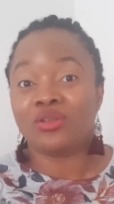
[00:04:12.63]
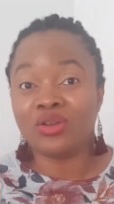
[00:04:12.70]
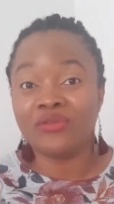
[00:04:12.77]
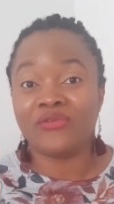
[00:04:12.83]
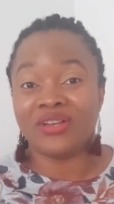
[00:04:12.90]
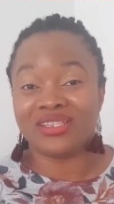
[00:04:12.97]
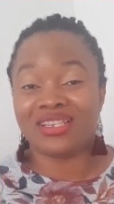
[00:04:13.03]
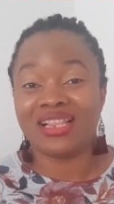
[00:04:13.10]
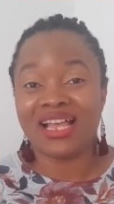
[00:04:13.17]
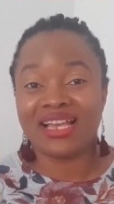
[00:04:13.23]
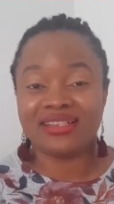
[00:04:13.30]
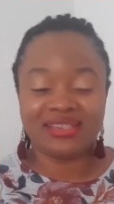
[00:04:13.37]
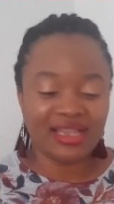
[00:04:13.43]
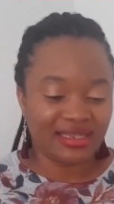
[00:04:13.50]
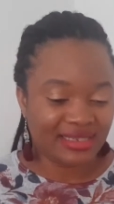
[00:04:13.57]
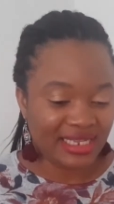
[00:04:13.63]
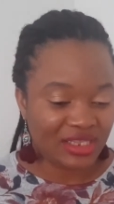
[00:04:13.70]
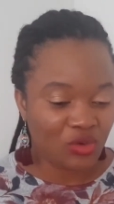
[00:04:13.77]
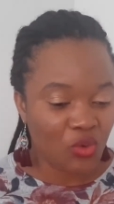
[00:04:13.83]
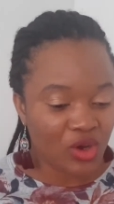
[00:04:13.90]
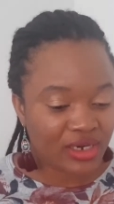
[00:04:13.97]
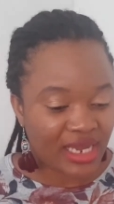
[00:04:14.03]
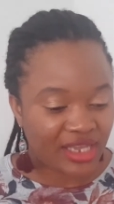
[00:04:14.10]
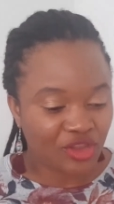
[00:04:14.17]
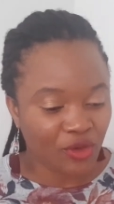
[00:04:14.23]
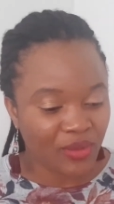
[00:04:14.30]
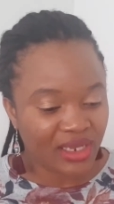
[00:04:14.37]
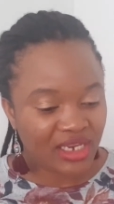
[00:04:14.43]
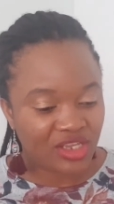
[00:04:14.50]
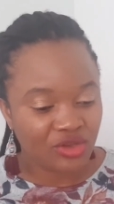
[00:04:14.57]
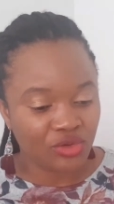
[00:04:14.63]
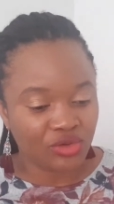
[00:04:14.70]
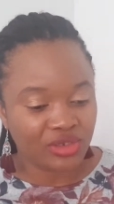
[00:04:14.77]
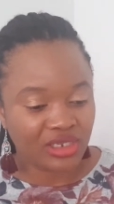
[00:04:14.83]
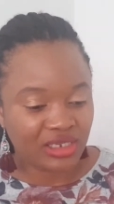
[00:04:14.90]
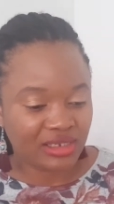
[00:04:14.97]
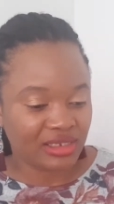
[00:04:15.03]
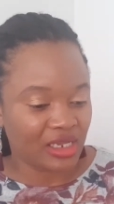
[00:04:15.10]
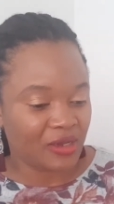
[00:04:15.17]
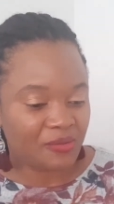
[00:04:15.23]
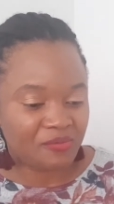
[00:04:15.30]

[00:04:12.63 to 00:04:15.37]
fertilizers, and the one I normally use is